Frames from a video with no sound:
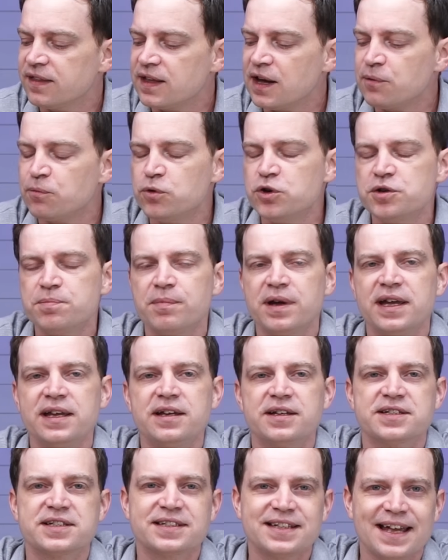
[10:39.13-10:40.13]
That would
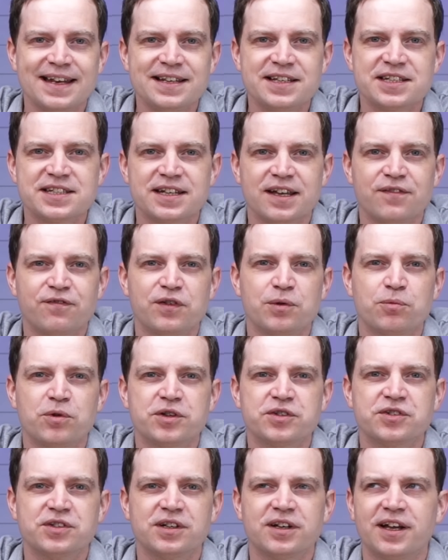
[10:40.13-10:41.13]
make sense if it
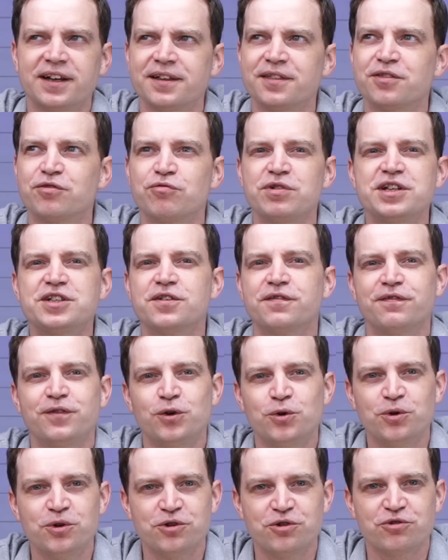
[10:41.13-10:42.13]
wasn't like £300 to
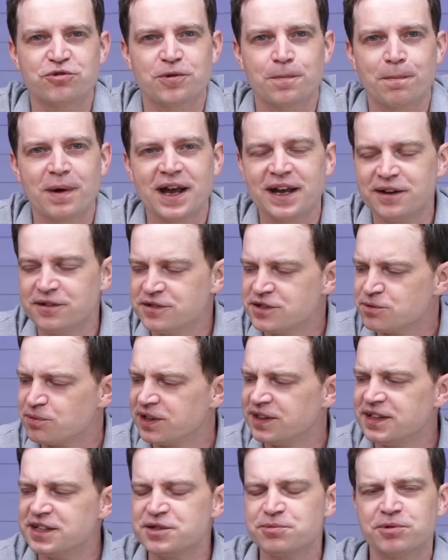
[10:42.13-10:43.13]
£400
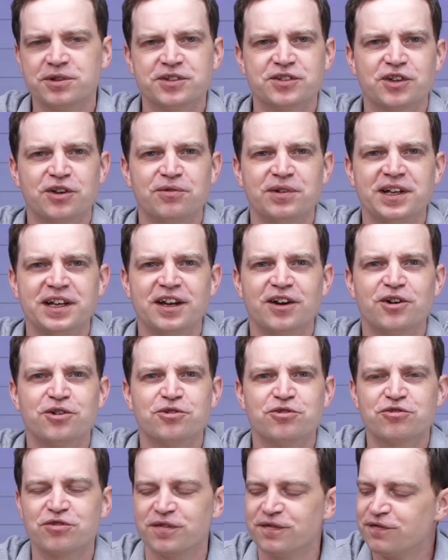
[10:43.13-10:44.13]
when this one's only
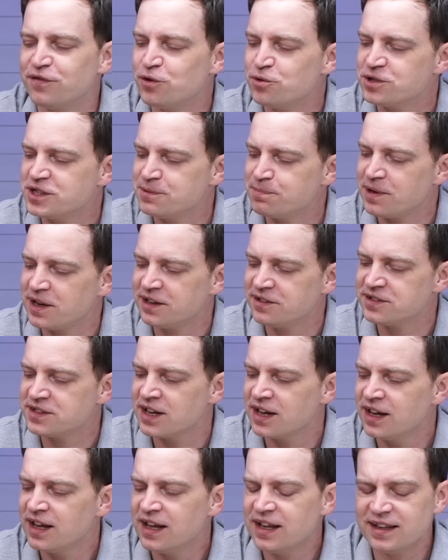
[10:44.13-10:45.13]
£140.
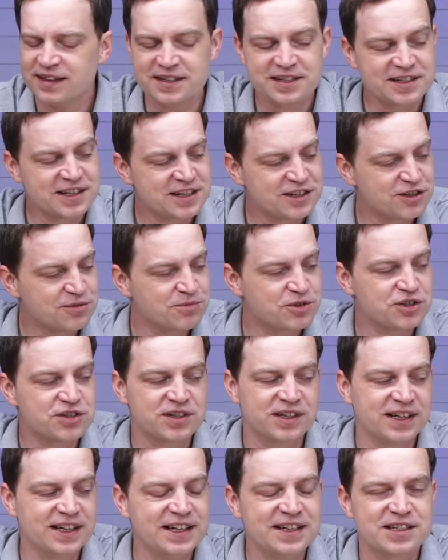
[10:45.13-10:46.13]
This system
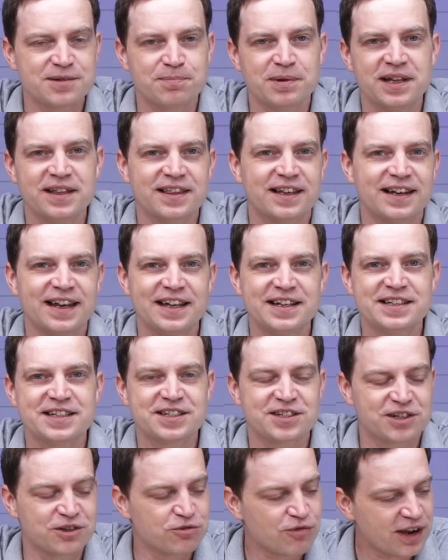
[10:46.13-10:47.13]
doesn't need to be the
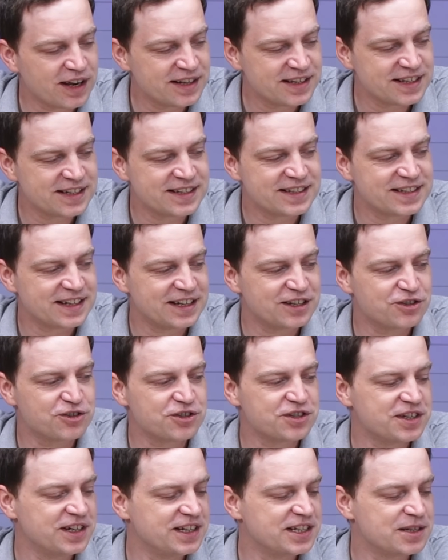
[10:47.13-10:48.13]
latest and greatest, it
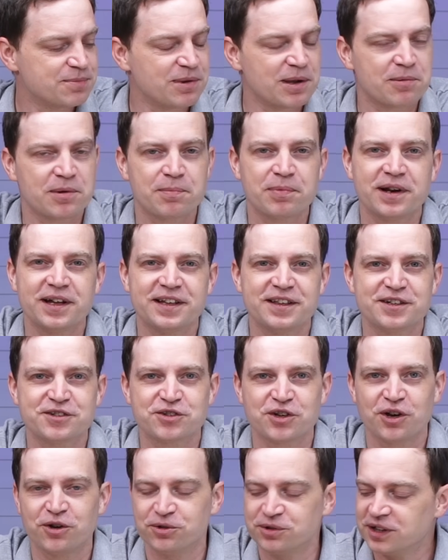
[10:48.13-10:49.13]
just needs to be able to play
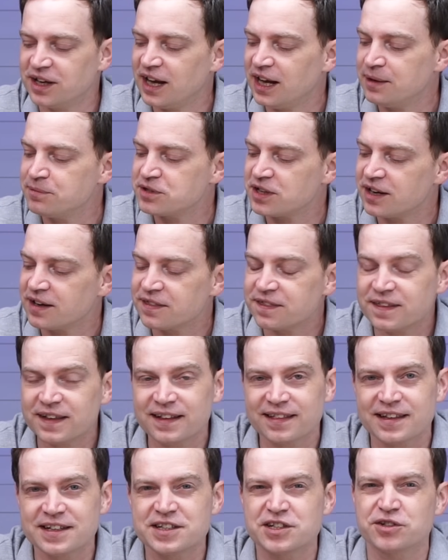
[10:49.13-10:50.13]
those old games, and I
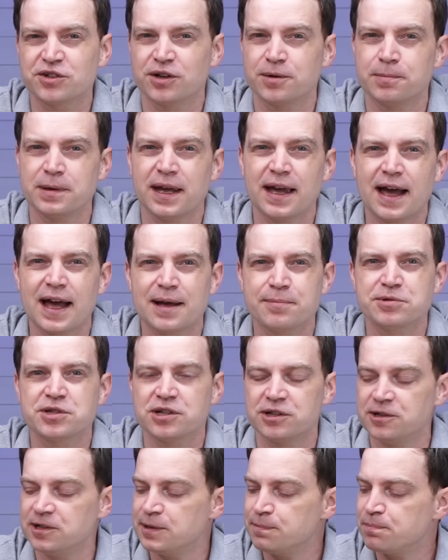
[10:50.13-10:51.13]
think this is going to be absolutely